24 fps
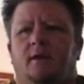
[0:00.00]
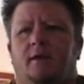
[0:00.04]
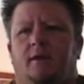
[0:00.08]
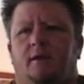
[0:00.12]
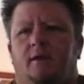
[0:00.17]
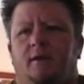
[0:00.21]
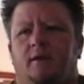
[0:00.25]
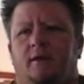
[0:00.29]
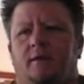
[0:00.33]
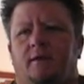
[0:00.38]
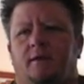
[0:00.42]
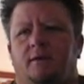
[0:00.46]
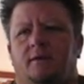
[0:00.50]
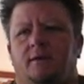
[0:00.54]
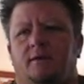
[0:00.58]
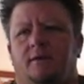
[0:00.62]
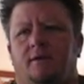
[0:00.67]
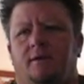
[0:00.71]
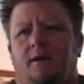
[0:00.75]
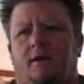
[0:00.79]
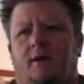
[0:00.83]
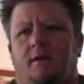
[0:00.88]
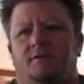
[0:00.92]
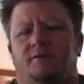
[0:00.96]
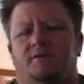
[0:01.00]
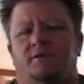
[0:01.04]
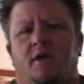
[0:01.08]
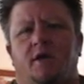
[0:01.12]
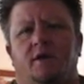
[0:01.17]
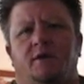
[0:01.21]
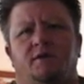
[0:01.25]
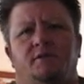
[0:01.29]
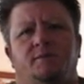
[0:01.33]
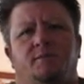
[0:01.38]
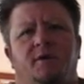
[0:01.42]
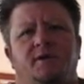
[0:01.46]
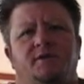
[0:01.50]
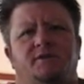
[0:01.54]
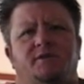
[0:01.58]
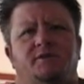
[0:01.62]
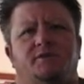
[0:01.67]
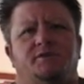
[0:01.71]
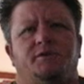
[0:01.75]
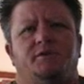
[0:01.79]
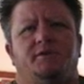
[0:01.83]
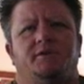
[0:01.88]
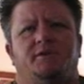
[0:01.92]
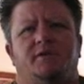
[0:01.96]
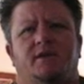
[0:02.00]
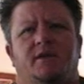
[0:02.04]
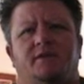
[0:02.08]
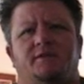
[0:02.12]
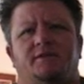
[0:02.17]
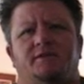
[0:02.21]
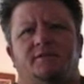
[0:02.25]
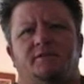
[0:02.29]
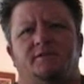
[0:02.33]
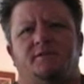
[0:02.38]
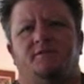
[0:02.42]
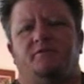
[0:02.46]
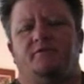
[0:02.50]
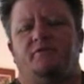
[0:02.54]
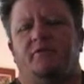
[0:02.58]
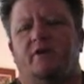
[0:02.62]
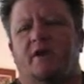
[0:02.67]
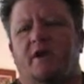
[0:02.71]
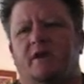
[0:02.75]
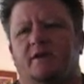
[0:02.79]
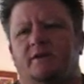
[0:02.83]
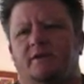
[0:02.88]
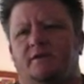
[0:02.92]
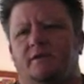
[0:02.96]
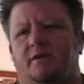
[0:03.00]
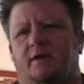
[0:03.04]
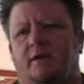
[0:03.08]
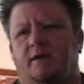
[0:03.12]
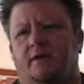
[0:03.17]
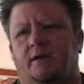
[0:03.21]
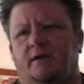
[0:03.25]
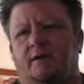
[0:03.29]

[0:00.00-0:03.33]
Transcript: And I was talking to my sister in Texas, in fact,